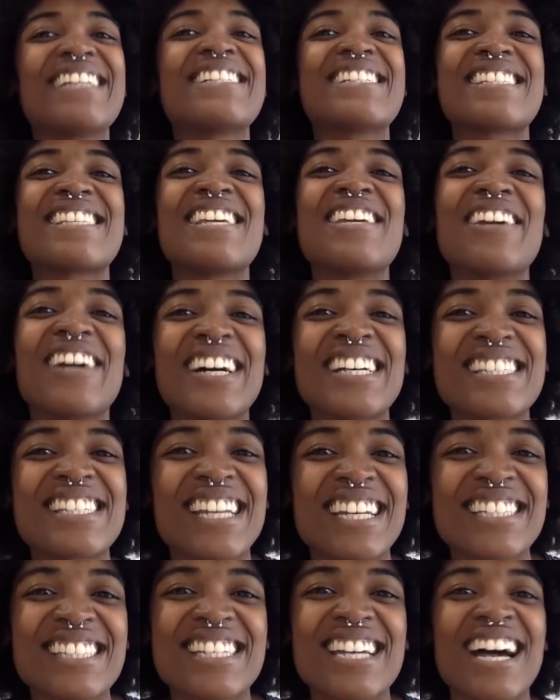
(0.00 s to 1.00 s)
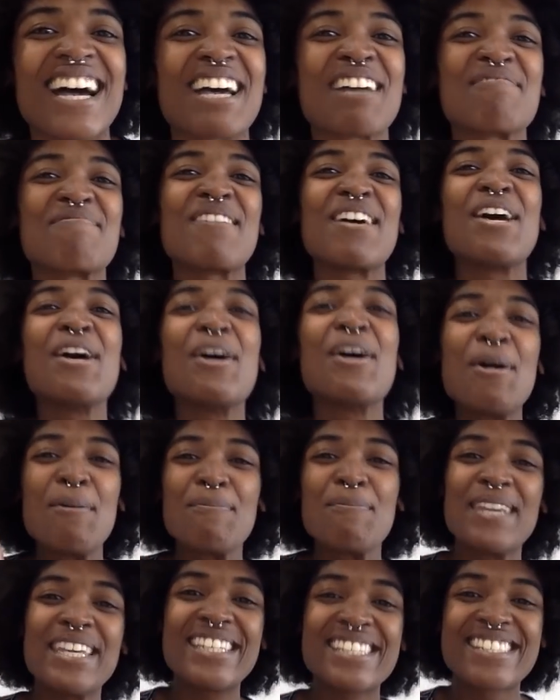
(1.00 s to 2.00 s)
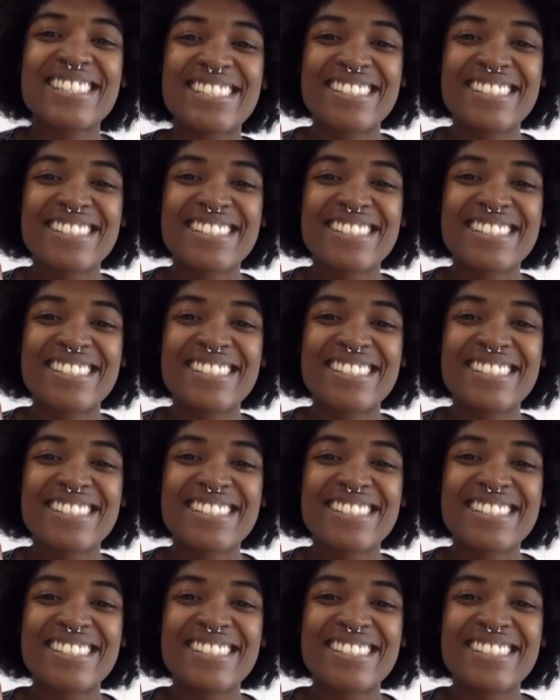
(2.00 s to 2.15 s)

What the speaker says: See you guys next time. Peace.